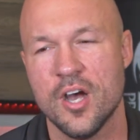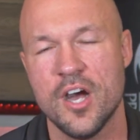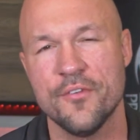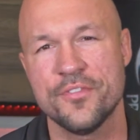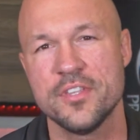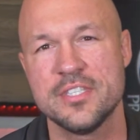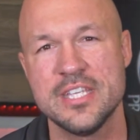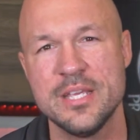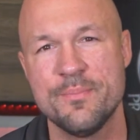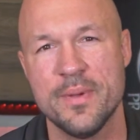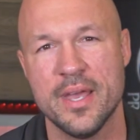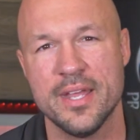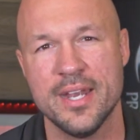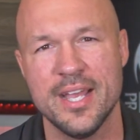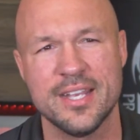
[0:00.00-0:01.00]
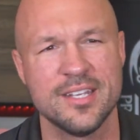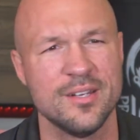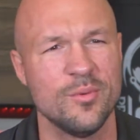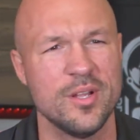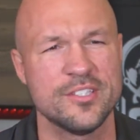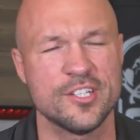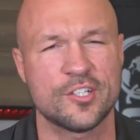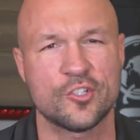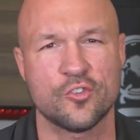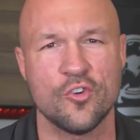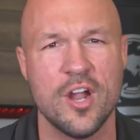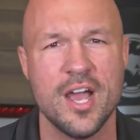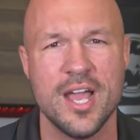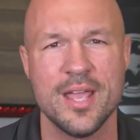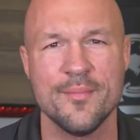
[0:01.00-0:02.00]
off the deep end. I could have went to
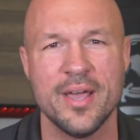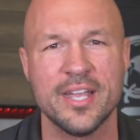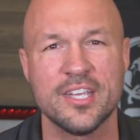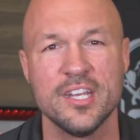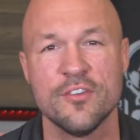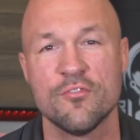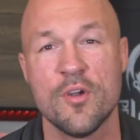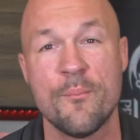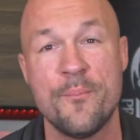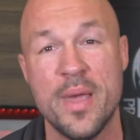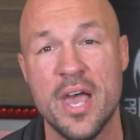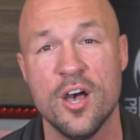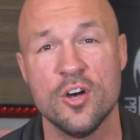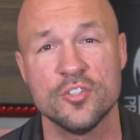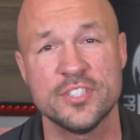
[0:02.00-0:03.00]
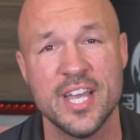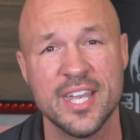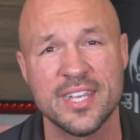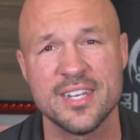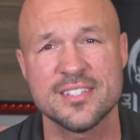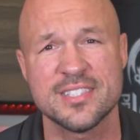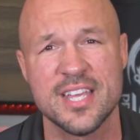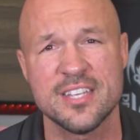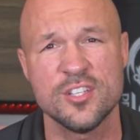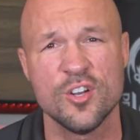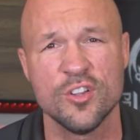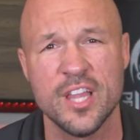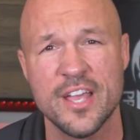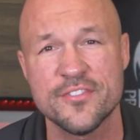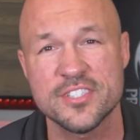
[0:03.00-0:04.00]
crime. I could have rebelled. I could have said, you
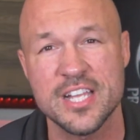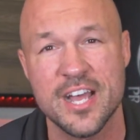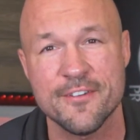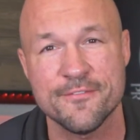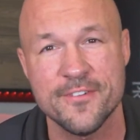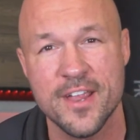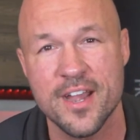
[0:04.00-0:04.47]
know, life's not